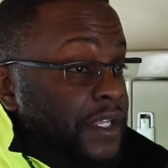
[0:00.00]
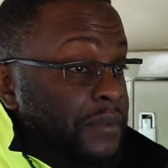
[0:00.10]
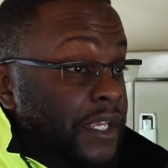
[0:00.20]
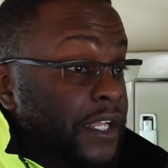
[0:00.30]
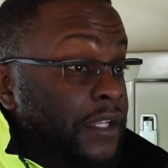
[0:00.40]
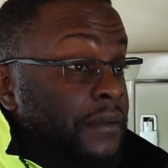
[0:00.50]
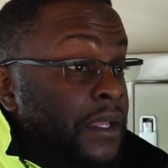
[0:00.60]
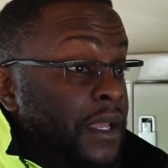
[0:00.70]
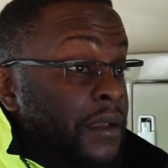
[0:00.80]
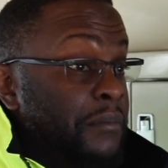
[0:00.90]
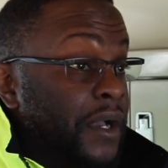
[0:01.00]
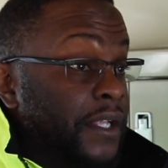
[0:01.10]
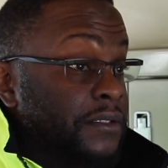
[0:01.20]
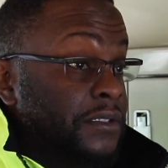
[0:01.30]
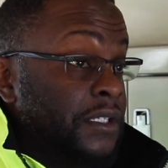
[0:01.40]
in the beginning,
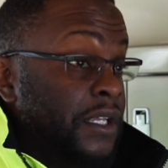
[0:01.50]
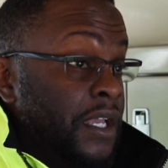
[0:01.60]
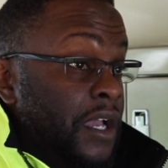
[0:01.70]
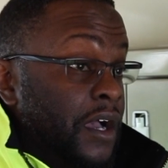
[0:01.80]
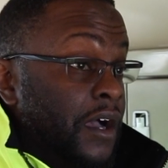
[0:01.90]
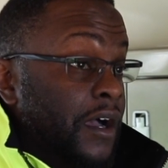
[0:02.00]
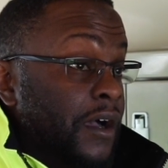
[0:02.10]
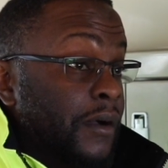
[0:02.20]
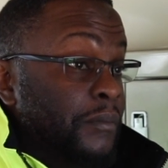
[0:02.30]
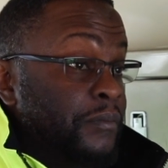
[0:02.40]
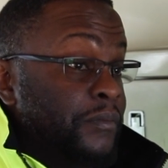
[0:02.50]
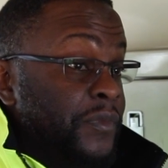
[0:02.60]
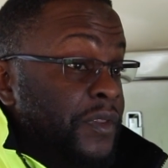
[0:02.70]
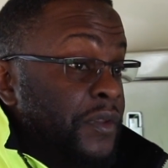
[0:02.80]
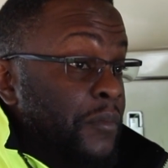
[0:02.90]
but um,
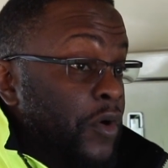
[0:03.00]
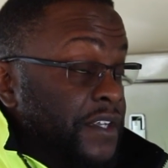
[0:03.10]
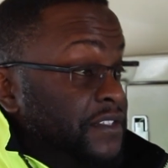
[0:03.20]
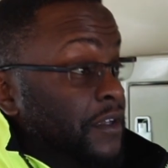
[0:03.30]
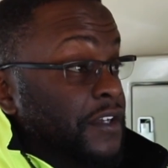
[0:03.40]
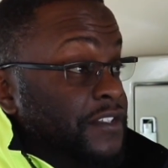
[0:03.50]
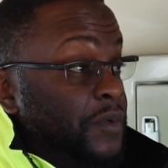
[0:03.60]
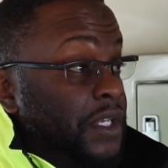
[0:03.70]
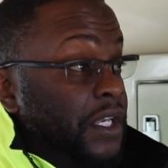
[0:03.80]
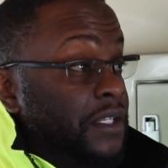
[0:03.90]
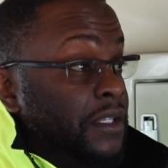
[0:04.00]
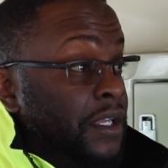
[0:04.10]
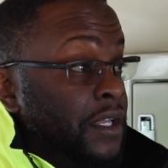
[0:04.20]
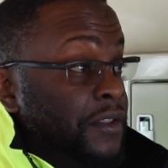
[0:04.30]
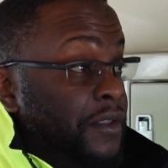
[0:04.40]
the more installs that we get,
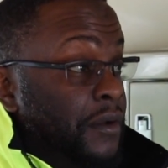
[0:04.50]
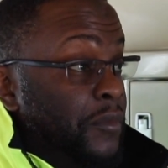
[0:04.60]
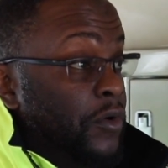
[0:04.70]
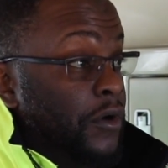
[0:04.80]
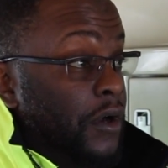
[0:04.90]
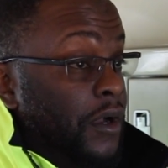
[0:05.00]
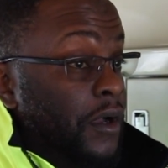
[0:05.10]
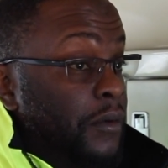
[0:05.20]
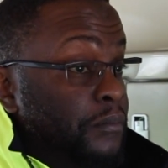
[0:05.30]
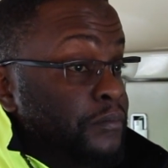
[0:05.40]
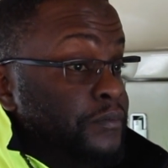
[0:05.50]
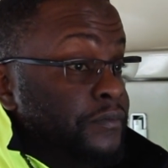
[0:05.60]
the more um,